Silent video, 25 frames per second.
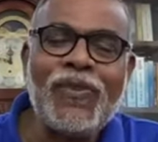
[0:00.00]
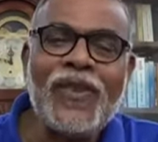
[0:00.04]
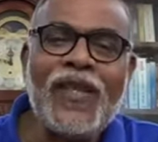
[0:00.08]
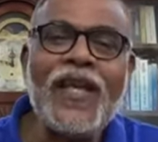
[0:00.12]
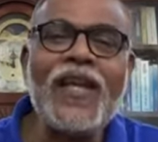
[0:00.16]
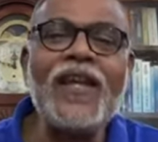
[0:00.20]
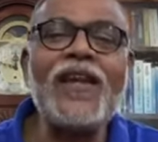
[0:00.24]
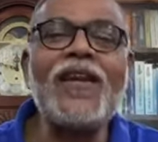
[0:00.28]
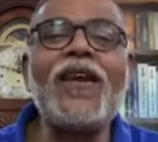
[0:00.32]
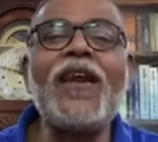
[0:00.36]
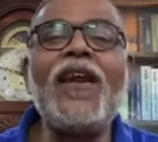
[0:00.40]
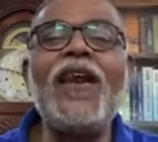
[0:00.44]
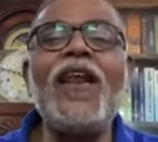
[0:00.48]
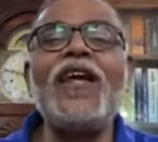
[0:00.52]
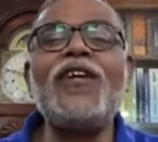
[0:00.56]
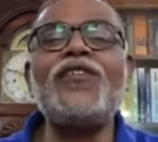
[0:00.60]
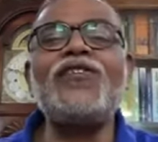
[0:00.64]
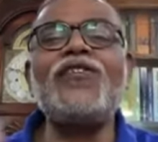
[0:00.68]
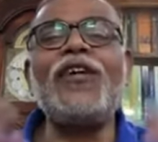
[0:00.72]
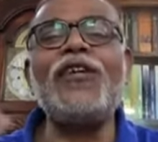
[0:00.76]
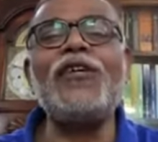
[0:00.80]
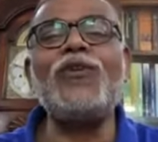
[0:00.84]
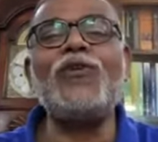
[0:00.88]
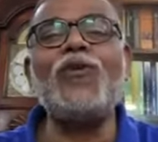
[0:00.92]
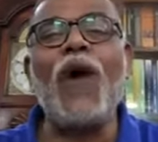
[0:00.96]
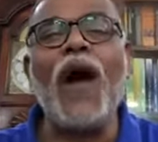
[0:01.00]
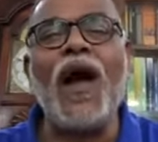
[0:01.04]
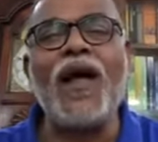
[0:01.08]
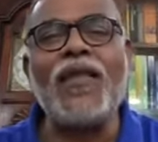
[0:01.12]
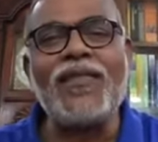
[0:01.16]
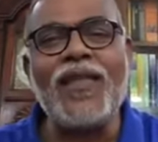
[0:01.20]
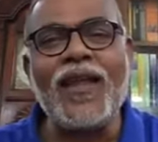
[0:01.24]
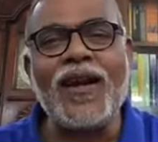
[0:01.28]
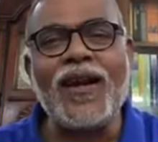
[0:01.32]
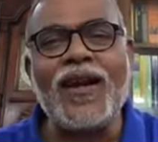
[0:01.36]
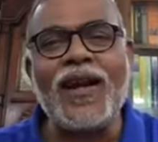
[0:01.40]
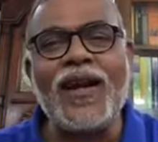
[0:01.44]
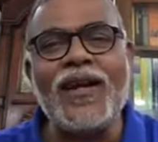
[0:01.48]
in relation to
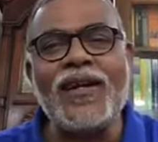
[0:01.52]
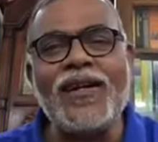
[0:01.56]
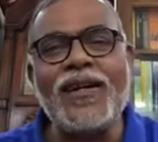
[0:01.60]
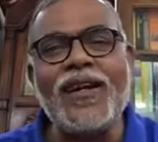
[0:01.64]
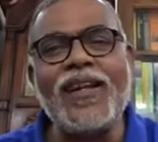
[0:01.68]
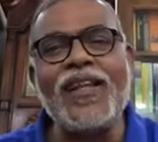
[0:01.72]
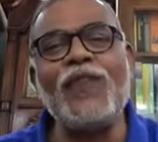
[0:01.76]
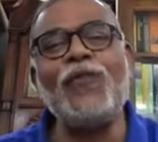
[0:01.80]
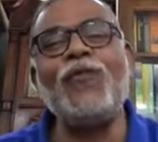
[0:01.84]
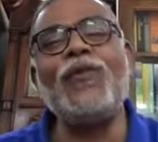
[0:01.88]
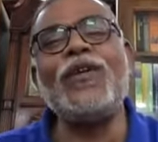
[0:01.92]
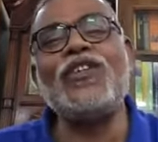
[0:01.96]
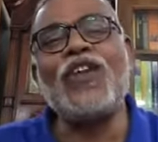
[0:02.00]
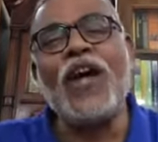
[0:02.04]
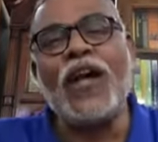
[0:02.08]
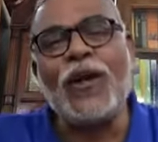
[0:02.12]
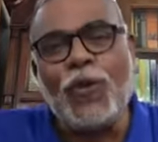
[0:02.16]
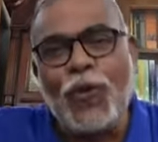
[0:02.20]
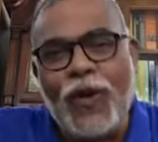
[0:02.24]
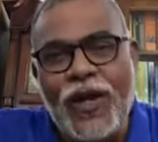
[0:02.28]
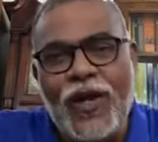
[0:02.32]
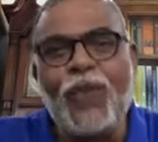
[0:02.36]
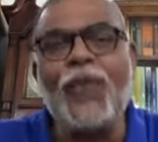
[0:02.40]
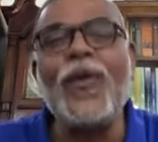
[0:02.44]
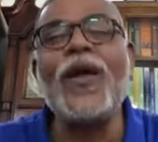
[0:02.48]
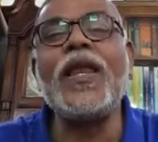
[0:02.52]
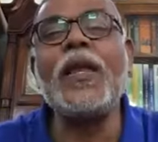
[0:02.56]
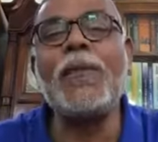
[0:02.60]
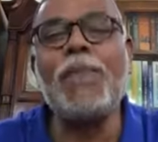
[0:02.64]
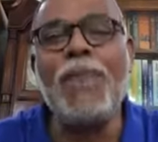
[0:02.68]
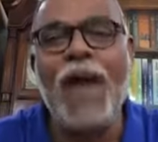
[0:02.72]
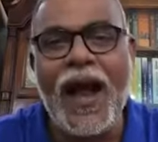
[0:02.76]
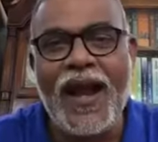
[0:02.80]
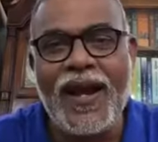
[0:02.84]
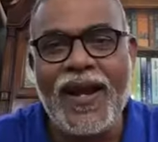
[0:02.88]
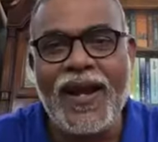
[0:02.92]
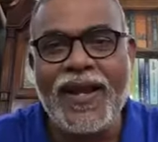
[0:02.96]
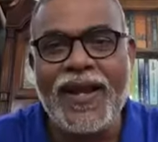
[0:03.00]
other countries which are doing very
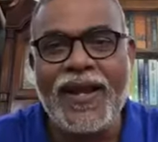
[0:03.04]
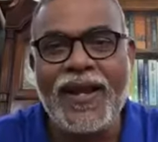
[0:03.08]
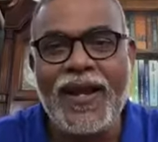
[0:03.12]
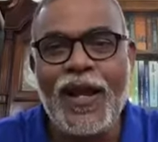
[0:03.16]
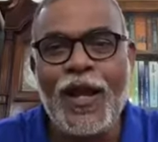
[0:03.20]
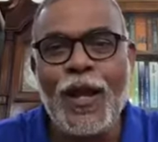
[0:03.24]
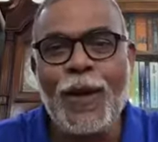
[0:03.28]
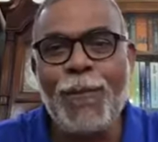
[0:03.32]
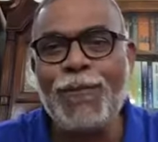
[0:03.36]
badly.